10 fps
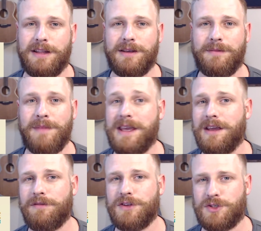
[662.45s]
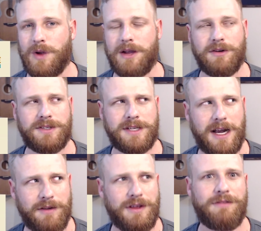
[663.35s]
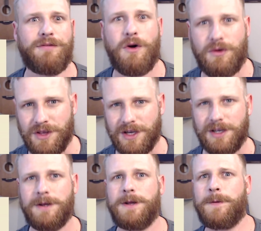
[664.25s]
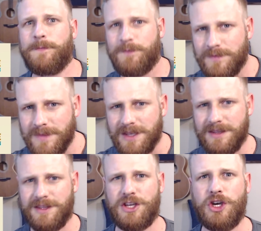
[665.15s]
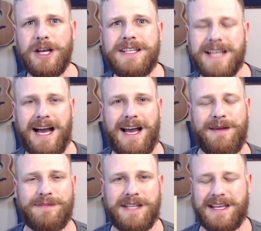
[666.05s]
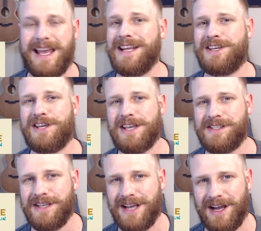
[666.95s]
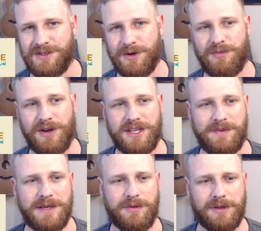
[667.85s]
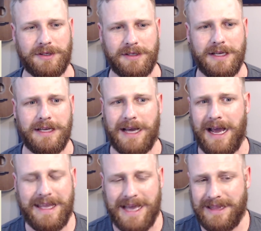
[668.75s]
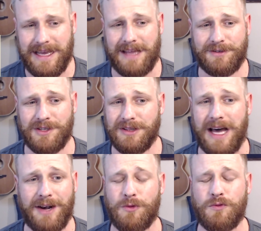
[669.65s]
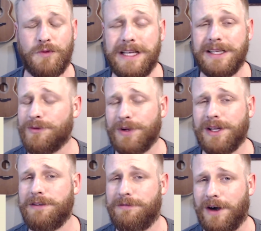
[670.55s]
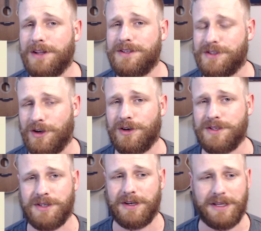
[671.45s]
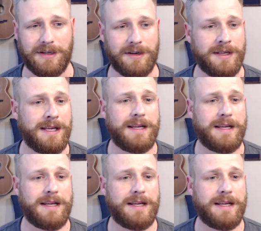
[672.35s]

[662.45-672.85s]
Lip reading: in the making of this record to kind of evoke the good times that a Kenny Chesney concert brings people, and I get that. There's a lot of really, really fun songs on here.